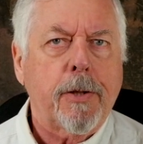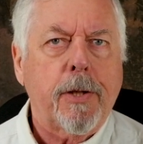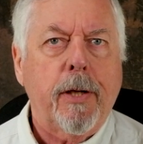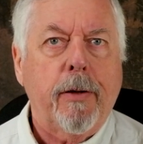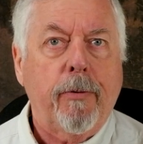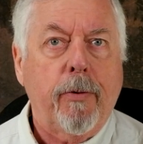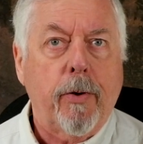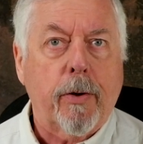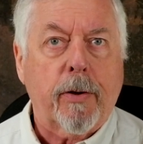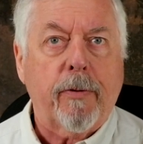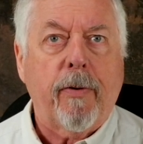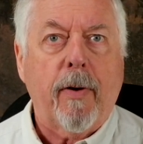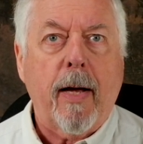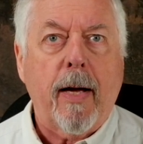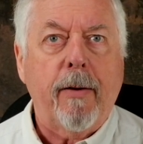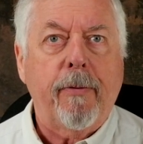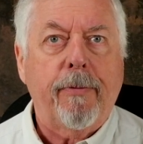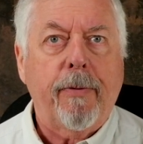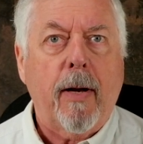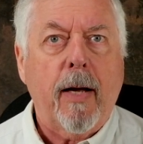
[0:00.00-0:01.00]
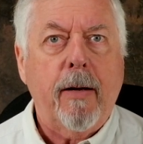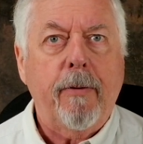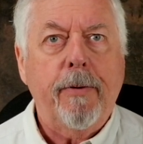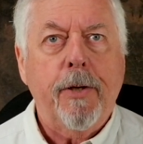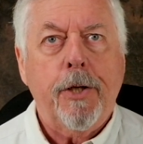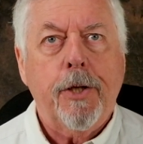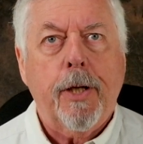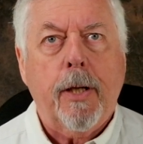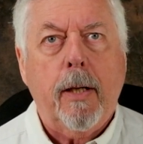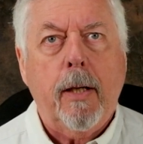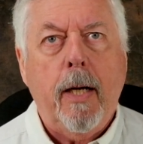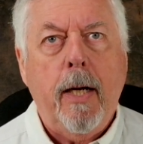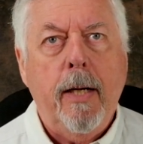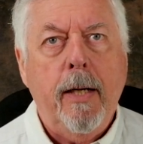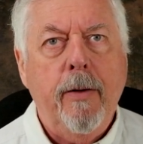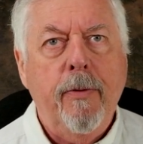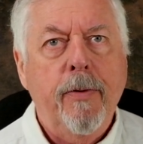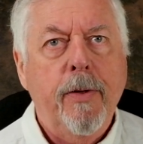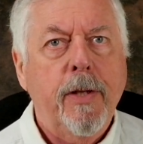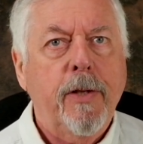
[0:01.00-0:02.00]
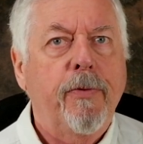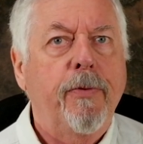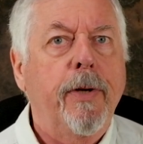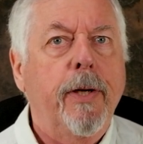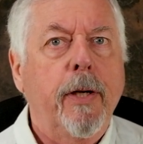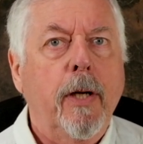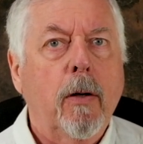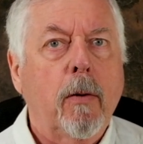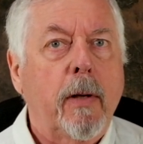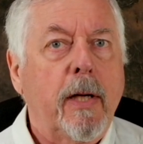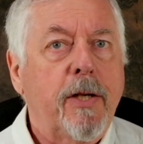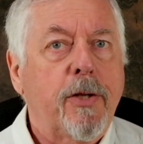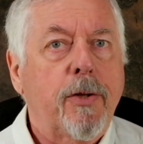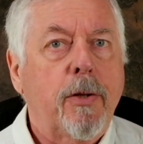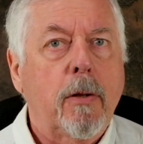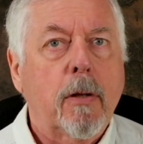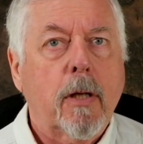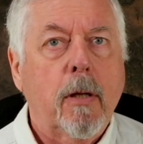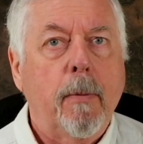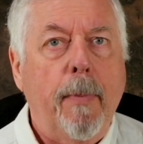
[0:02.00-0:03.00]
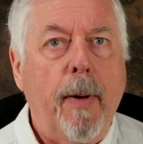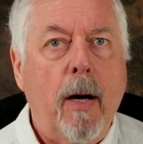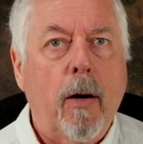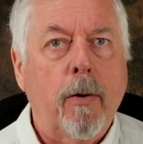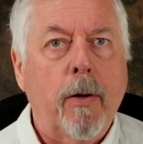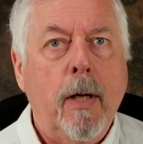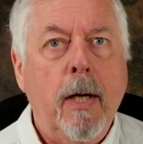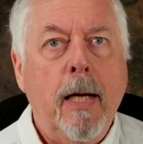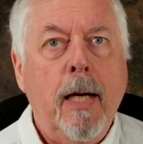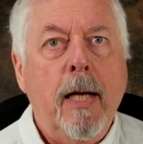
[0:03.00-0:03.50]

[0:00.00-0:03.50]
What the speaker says: here of Hooked for Life Fly Fishing, and in this video let's talk about